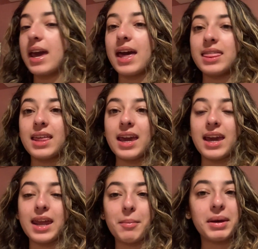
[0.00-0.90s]
And
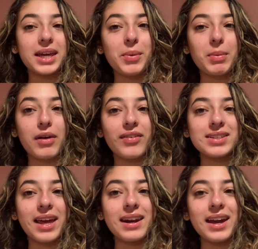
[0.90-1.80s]
then I'm hanging with my
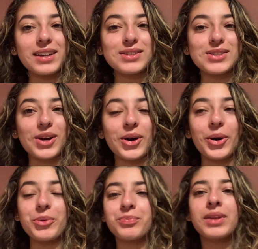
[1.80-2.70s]
friends at night.
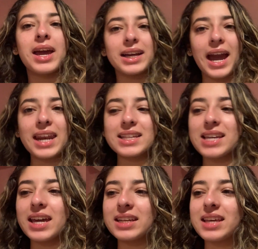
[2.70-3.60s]
So kind of
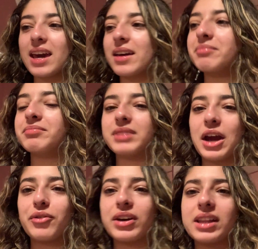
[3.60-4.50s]
exciting day,
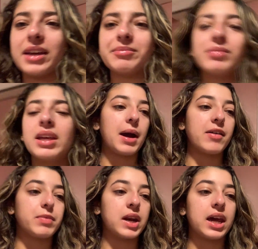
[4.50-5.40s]
not really.
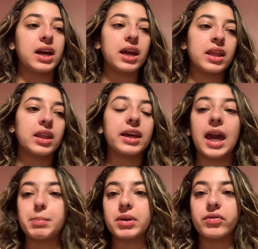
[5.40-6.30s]
I've been editing the
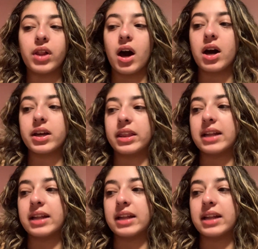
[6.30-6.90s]
camping vlog.